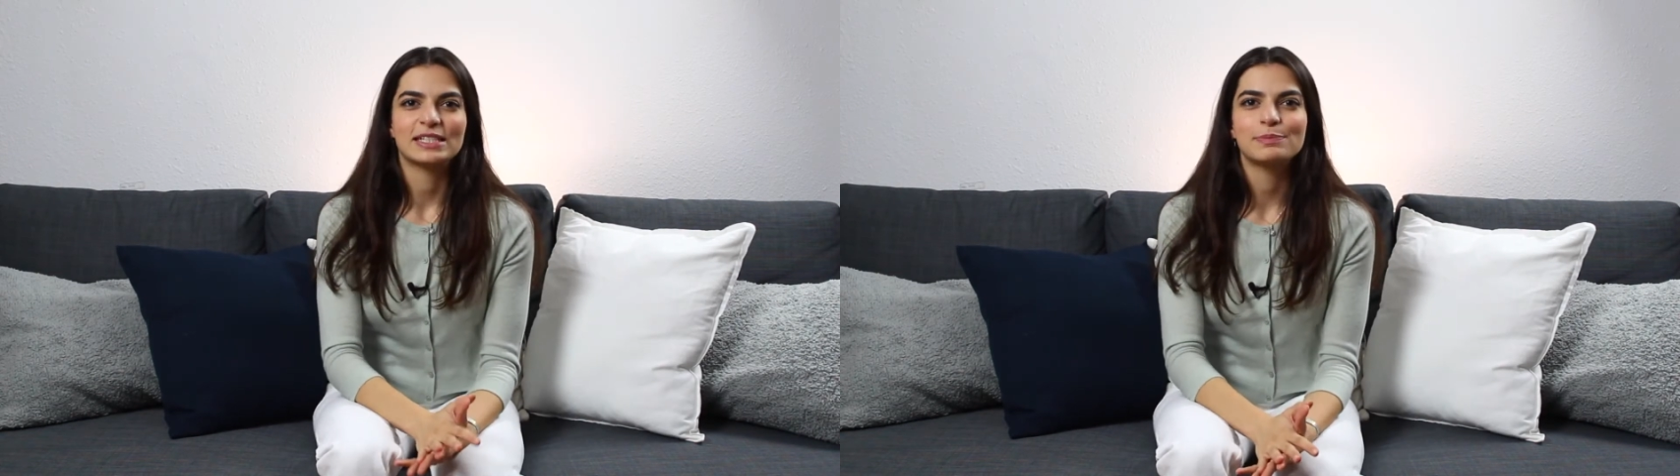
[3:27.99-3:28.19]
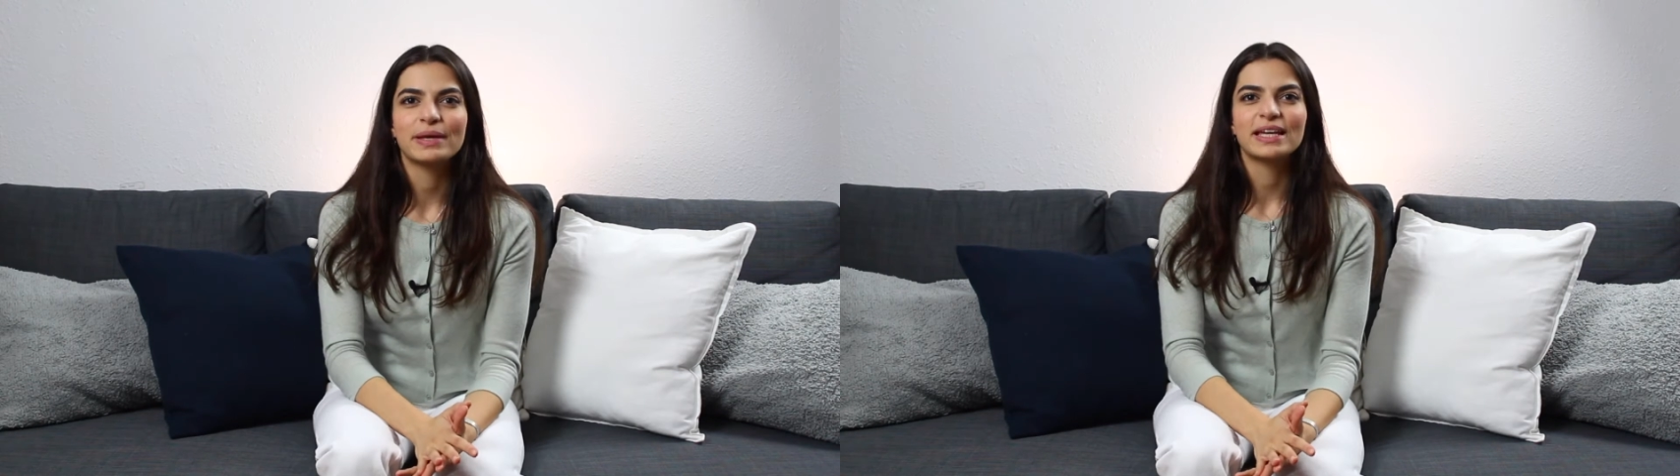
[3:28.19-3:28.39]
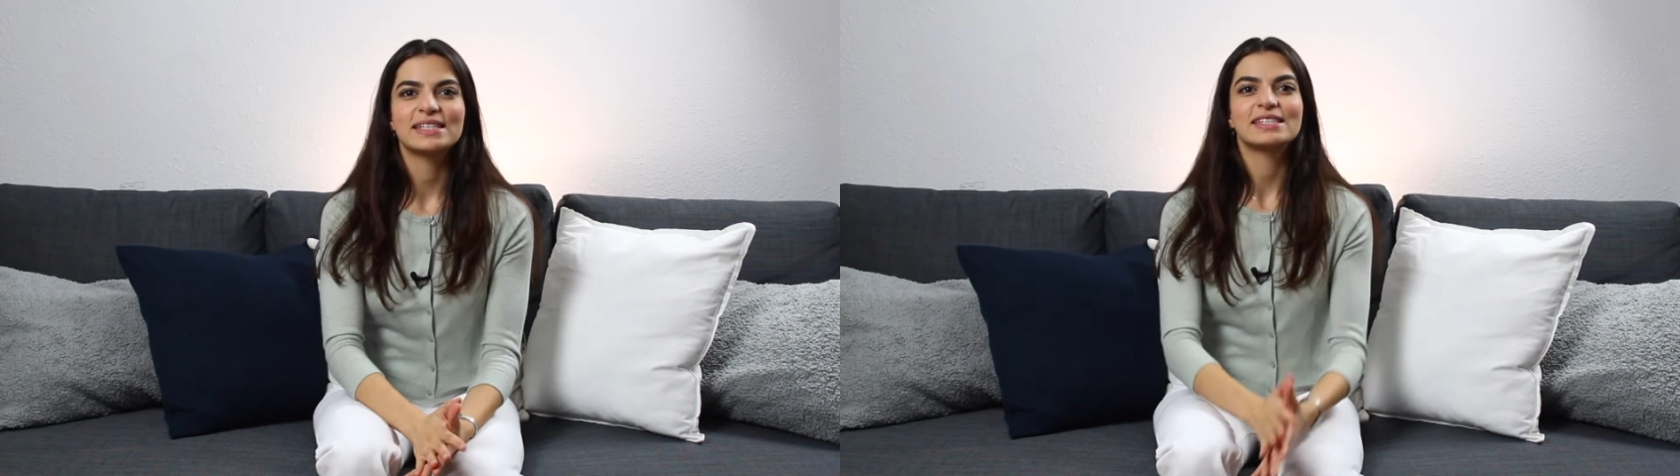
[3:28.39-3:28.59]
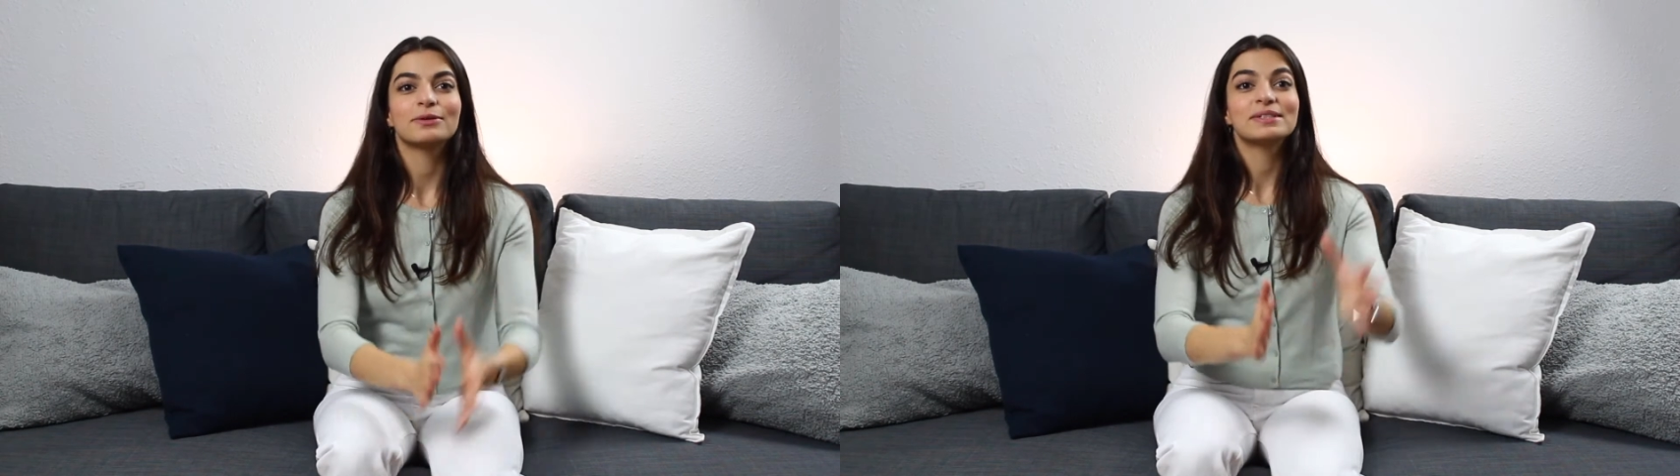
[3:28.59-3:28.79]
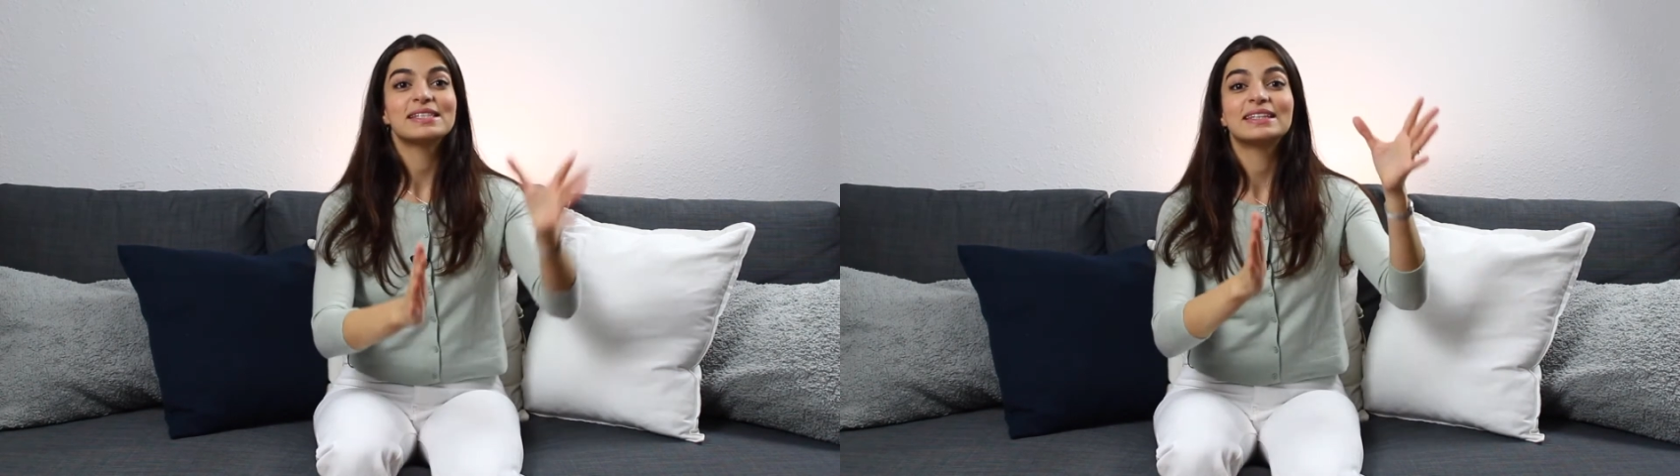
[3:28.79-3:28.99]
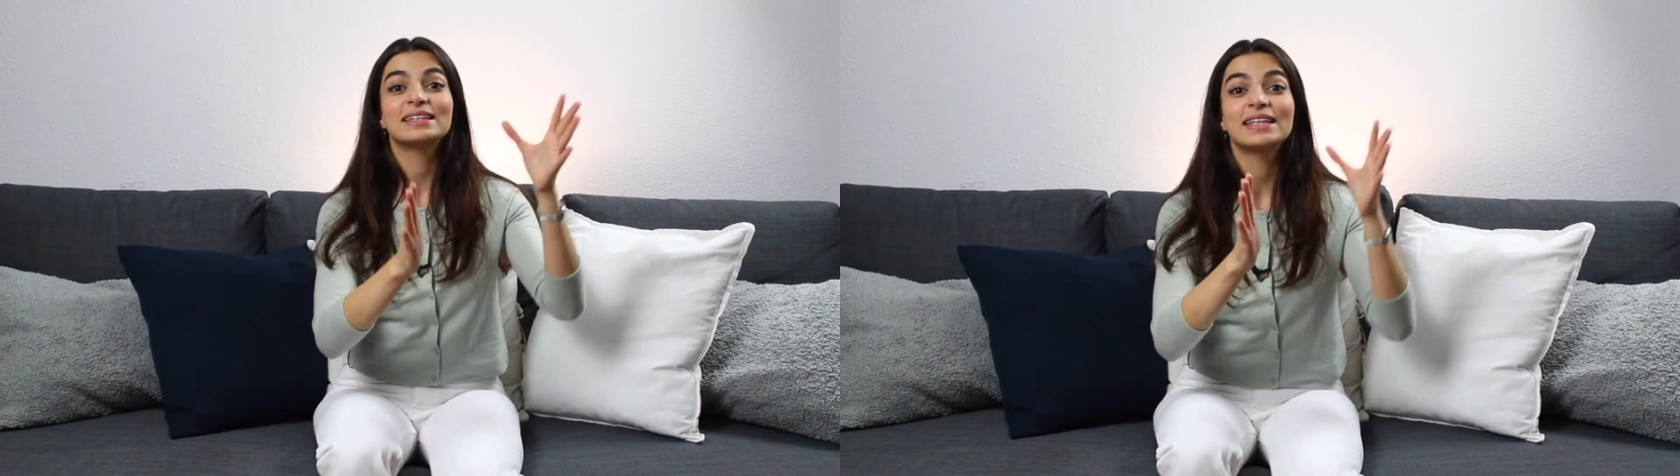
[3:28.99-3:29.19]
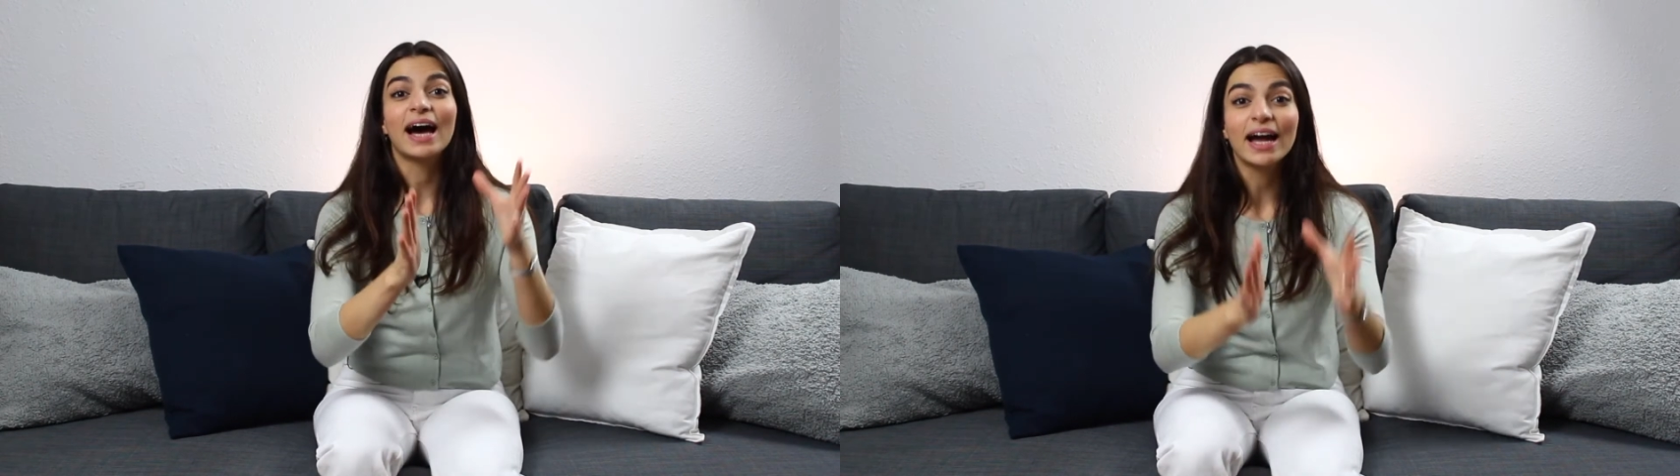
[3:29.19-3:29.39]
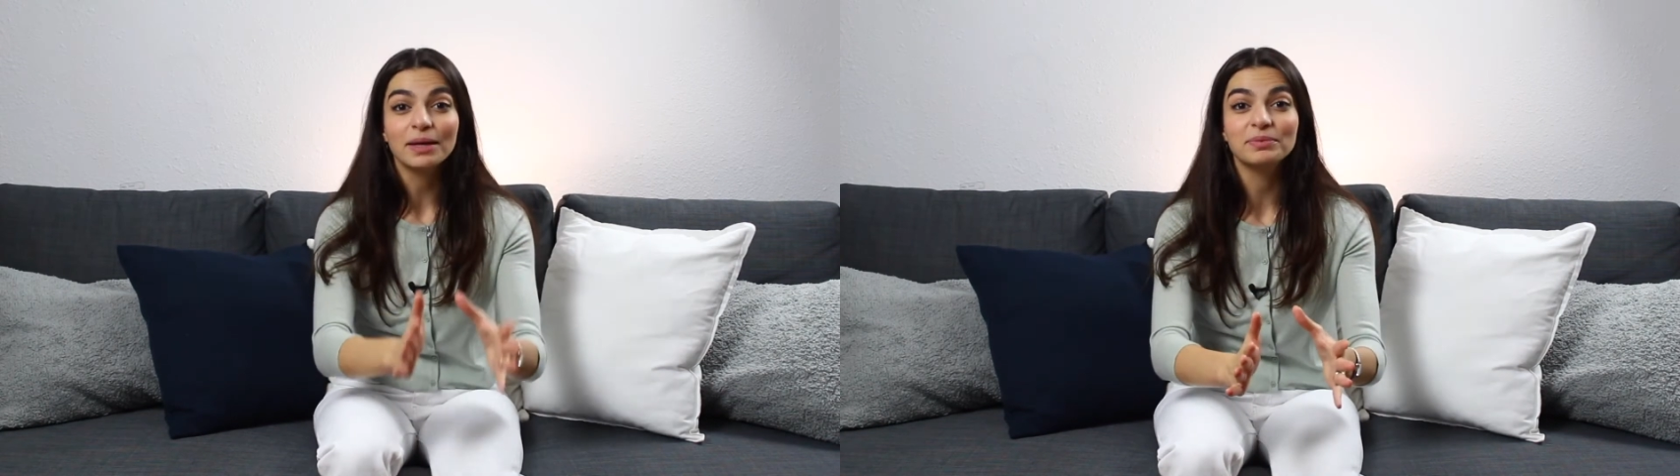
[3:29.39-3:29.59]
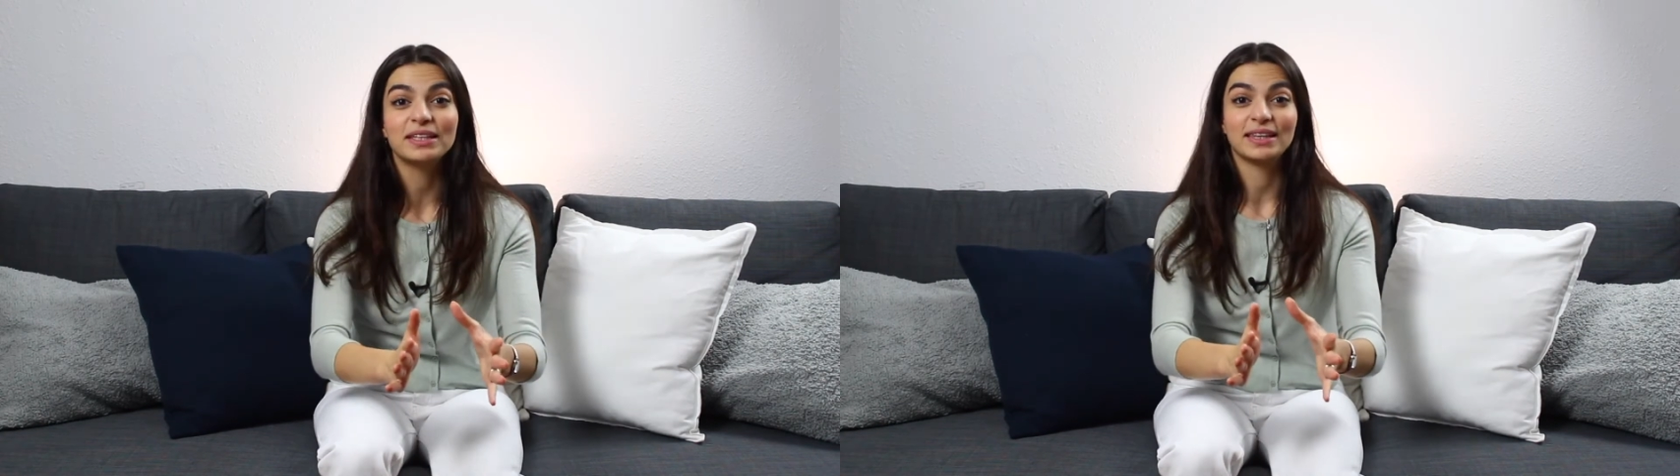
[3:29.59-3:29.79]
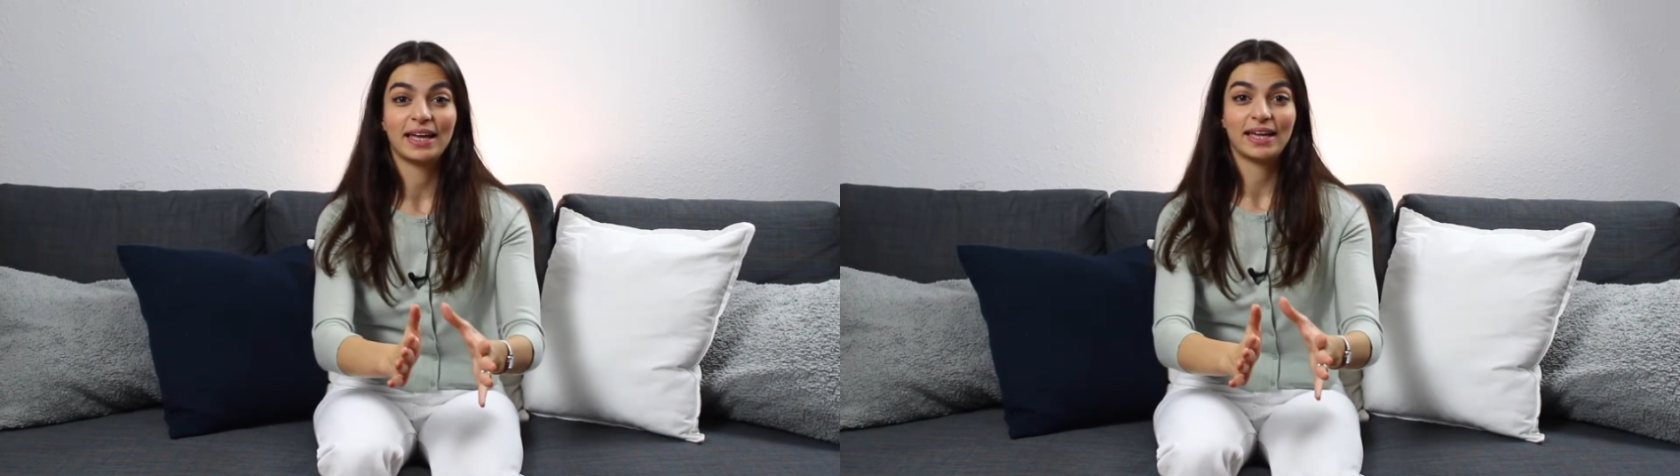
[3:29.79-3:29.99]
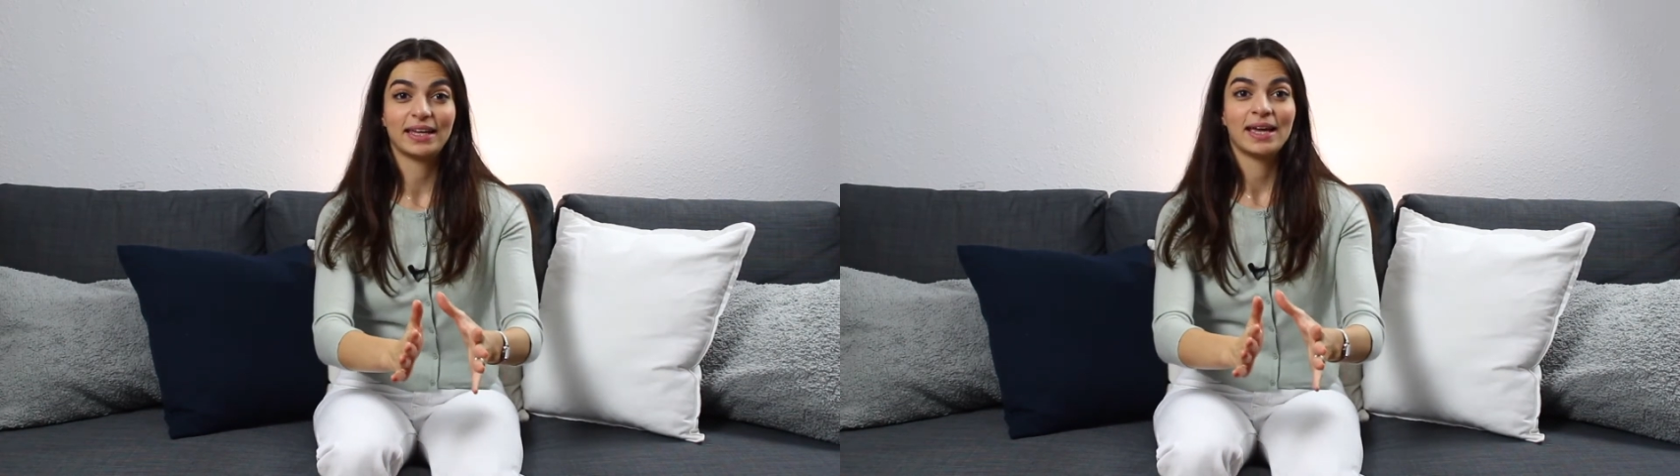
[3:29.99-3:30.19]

is because there is a time delay